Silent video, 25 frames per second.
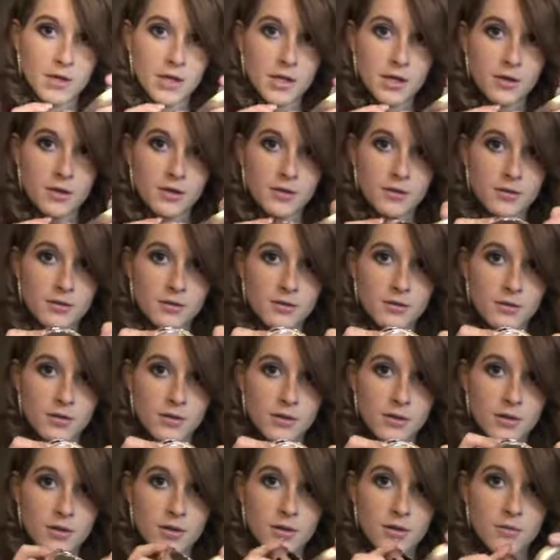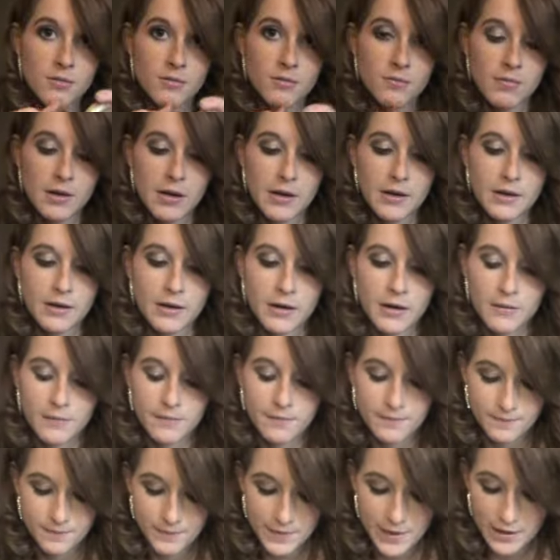mirrors, but you know,
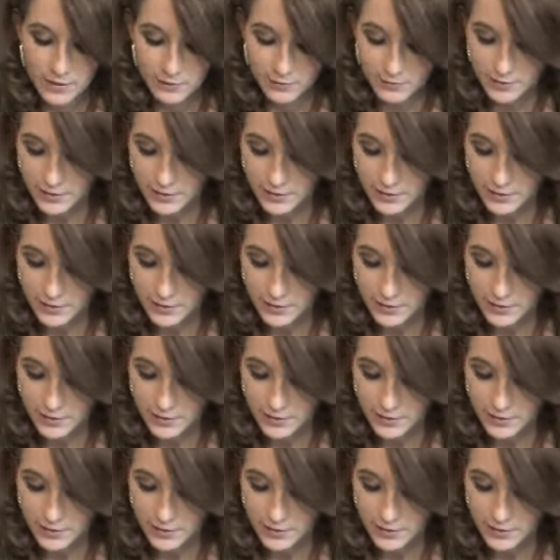I don't